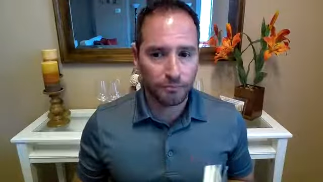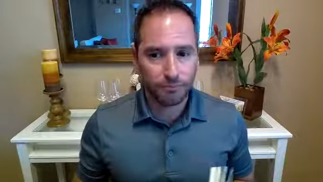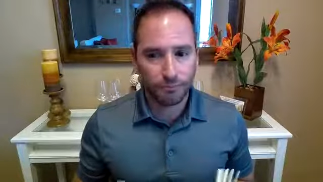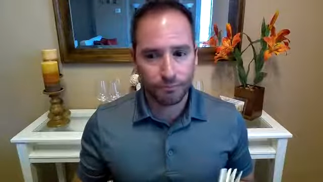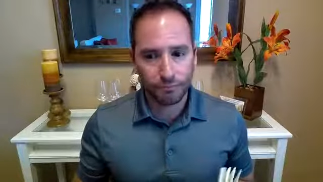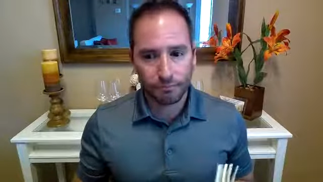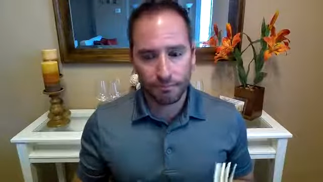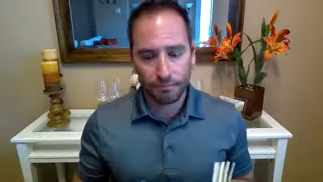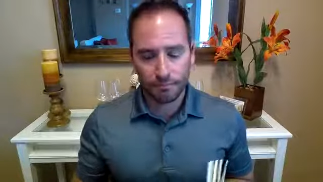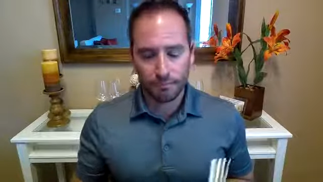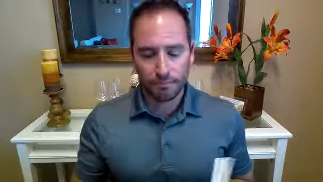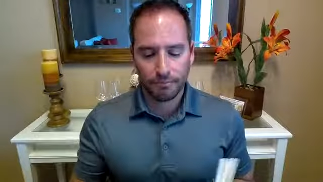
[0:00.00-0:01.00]

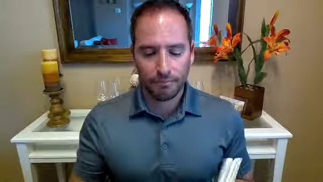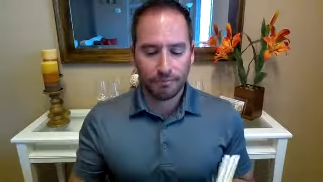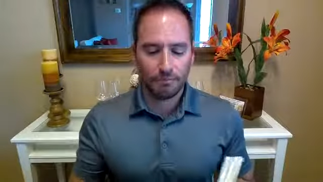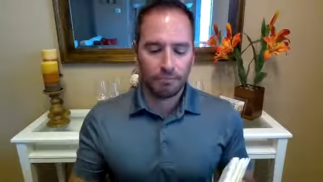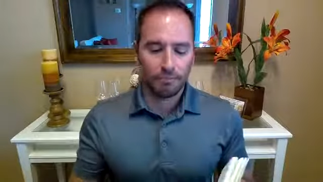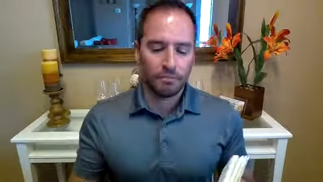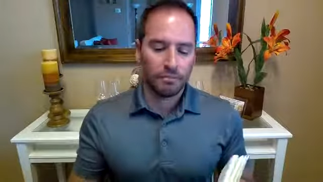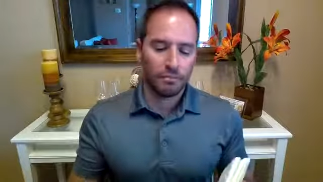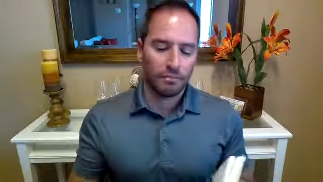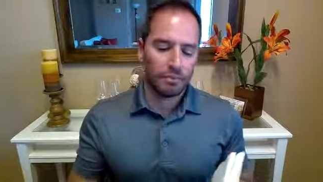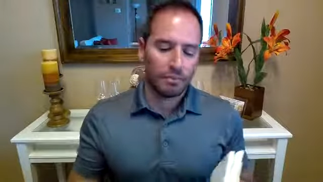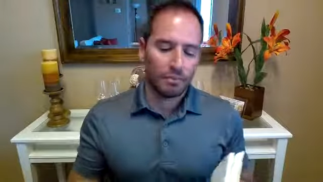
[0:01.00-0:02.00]

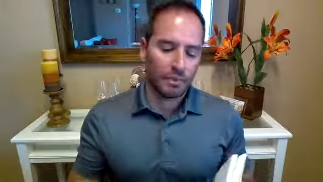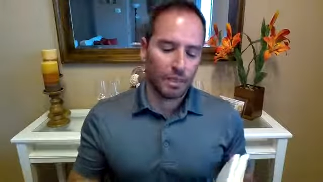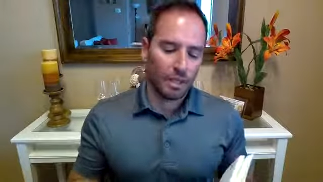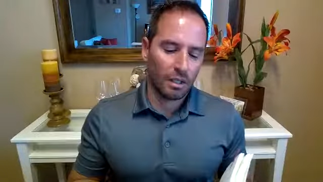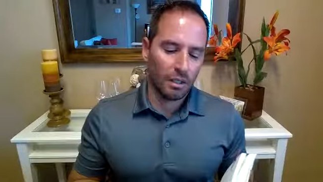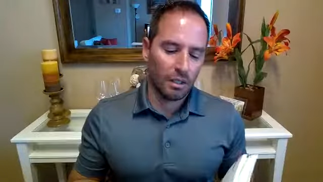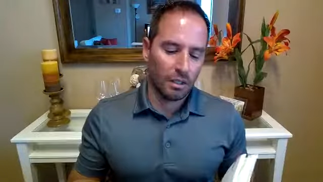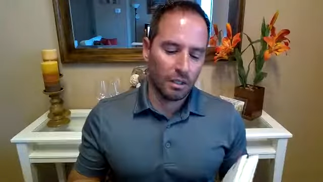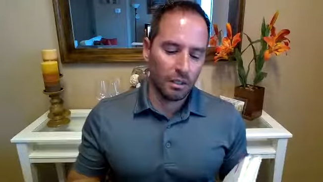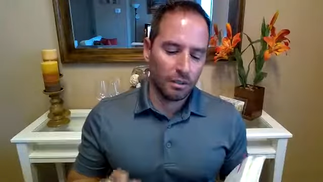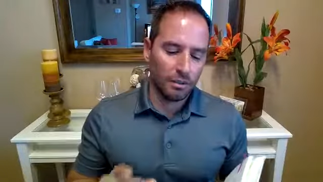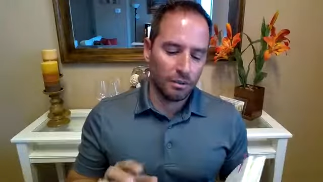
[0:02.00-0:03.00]

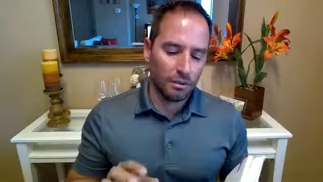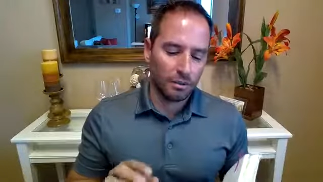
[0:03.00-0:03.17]
[no speech]